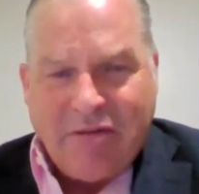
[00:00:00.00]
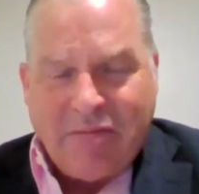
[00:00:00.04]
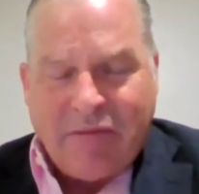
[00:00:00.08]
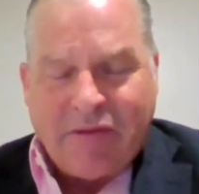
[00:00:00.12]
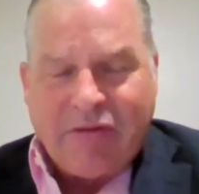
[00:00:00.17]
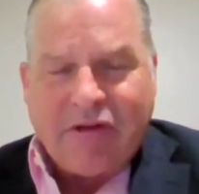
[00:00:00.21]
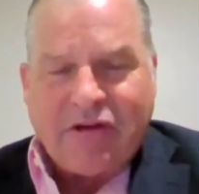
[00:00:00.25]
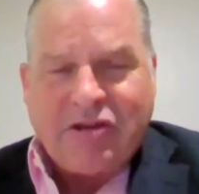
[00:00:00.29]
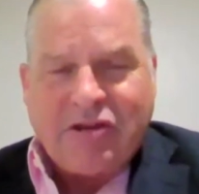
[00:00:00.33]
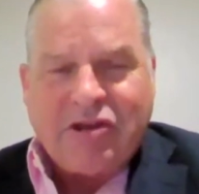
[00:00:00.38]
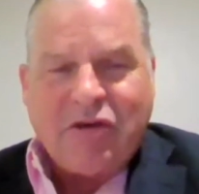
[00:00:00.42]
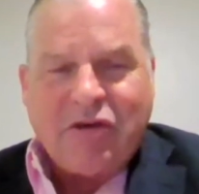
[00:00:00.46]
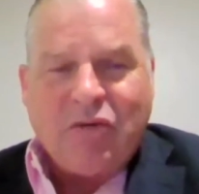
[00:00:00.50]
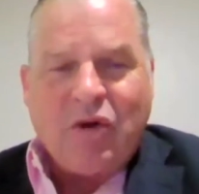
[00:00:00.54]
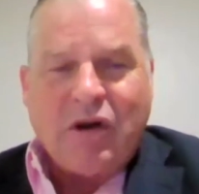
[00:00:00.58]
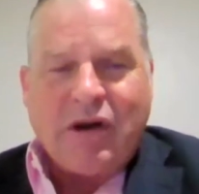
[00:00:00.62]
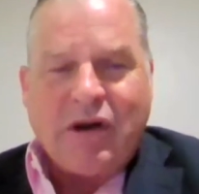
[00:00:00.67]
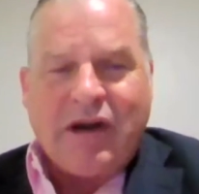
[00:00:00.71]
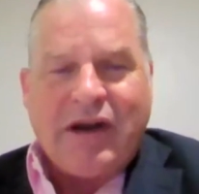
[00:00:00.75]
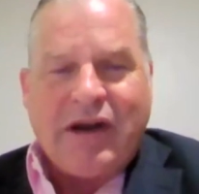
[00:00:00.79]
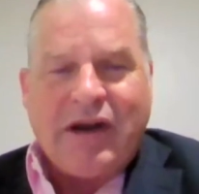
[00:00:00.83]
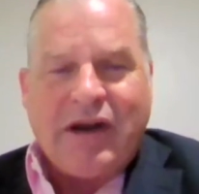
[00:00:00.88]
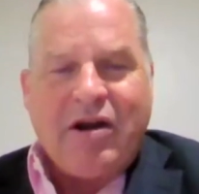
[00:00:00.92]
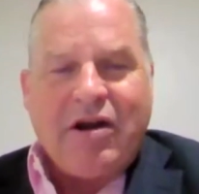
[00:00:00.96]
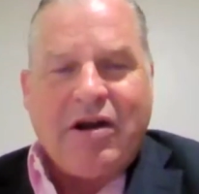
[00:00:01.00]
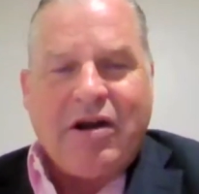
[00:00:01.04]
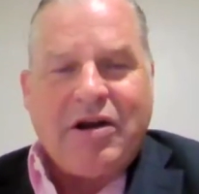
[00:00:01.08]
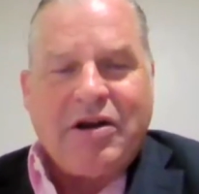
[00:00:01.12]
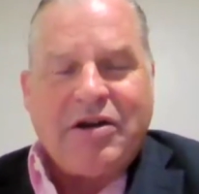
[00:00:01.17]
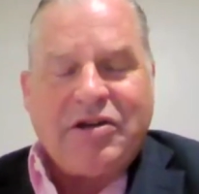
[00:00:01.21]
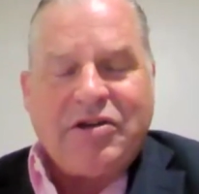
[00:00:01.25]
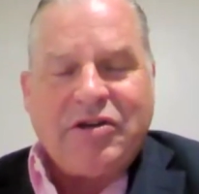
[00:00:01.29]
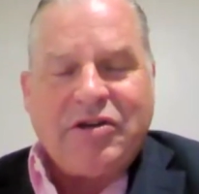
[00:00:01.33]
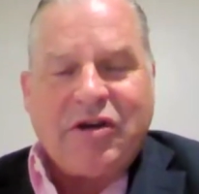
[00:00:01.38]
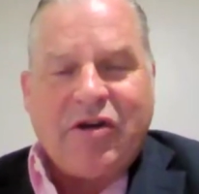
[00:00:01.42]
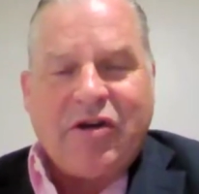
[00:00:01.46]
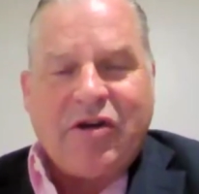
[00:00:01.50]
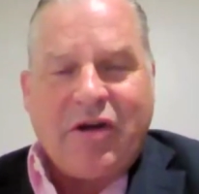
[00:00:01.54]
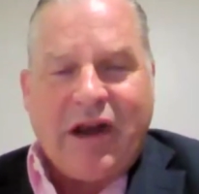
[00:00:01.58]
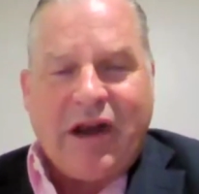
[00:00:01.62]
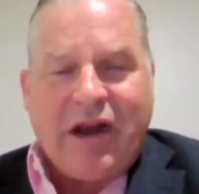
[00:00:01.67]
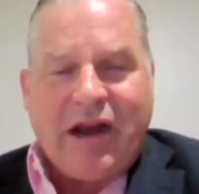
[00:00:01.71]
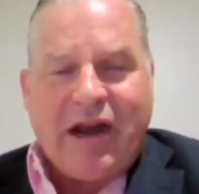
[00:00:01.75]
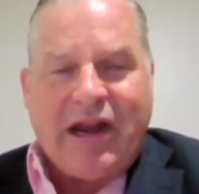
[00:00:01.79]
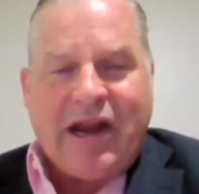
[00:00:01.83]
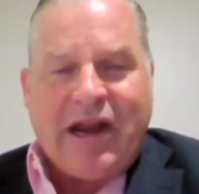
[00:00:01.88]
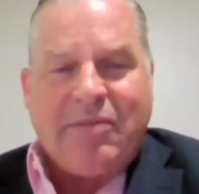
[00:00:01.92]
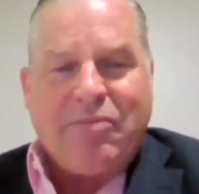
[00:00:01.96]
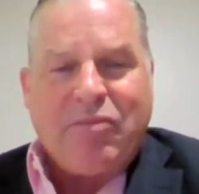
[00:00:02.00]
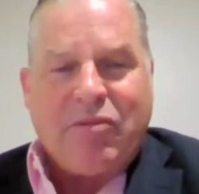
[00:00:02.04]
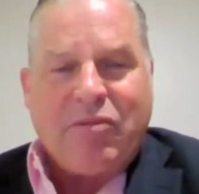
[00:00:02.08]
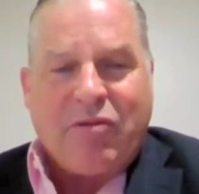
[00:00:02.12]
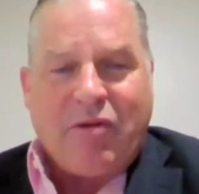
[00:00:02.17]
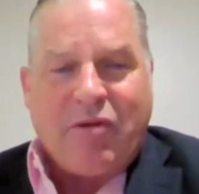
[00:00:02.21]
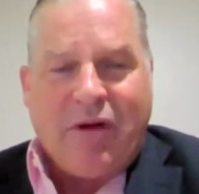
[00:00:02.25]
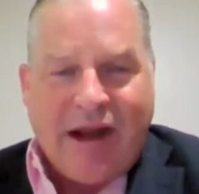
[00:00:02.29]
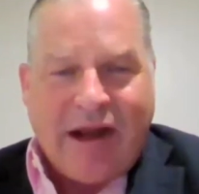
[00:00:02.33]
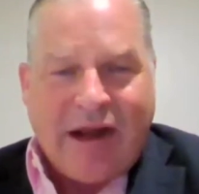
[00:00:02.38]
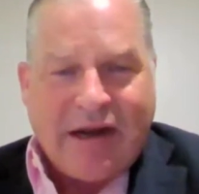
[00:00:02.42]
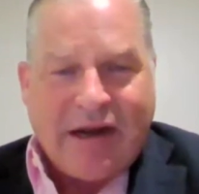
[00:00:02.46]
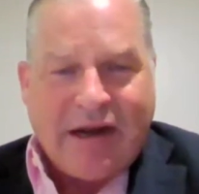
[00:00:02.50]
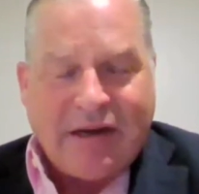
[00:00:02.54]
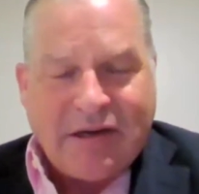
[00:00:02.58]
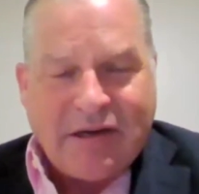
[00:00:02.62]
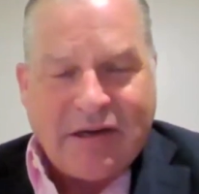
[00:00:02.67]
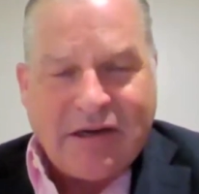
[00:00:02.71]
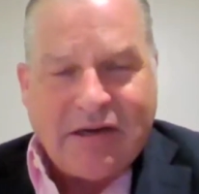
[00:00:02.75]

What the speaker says: but that you're working hard to create a brand.